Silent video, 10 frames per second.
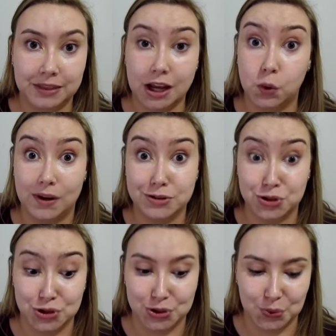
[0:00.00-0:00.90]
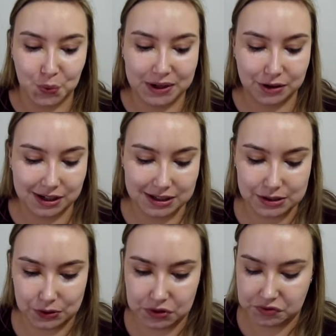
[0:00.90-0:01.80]
questions and queries
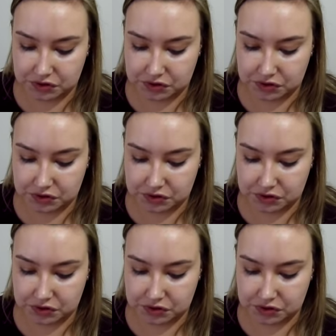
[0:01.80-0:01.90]
of